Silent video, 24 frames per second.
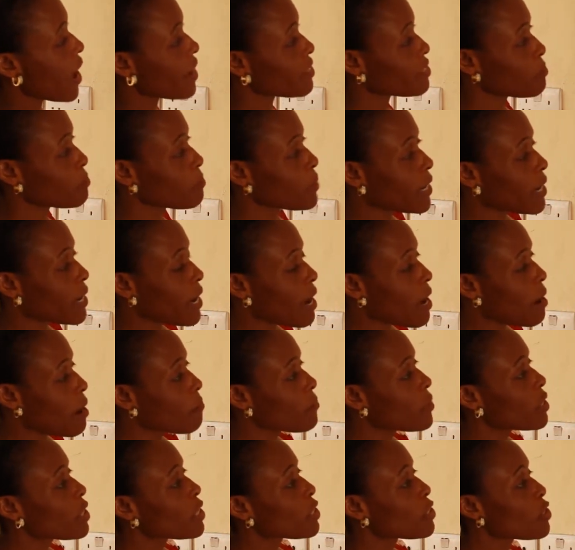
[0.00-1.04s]
has
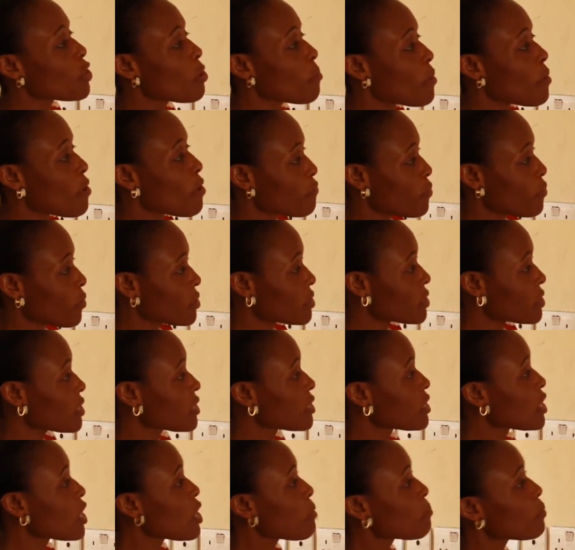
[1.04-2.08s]
become number
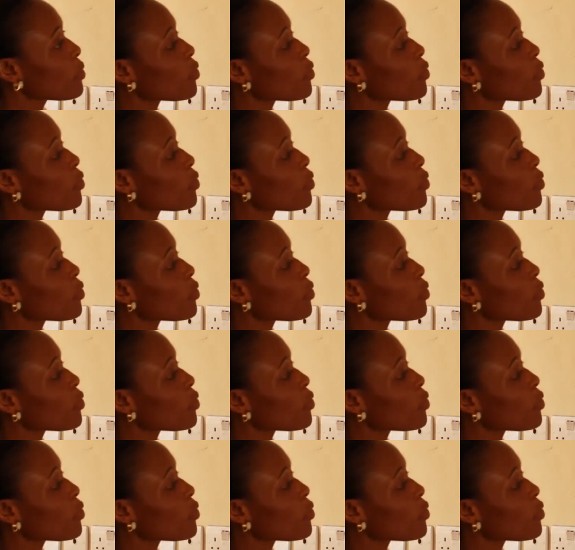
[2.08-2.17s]
14